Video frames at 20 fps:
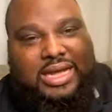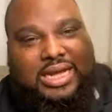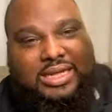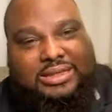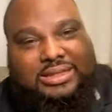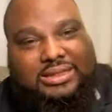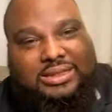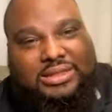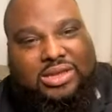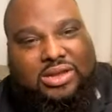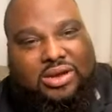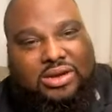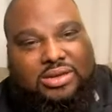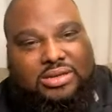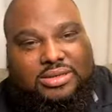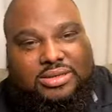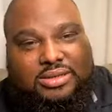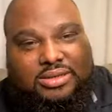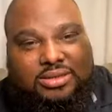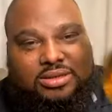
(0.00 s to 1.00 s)
Larceny.
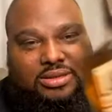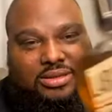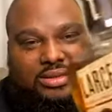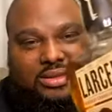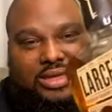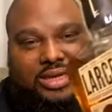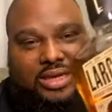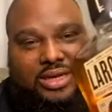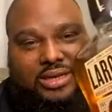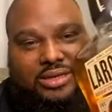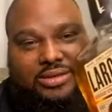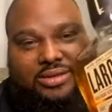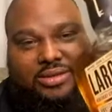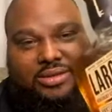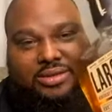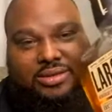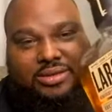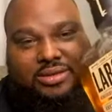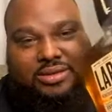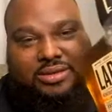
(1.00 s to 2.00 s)
Yeah, I've had larceny
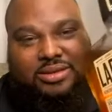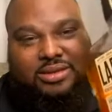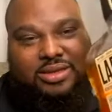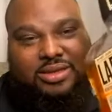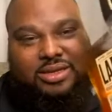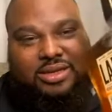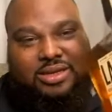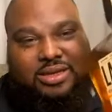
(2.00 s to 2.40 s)
before.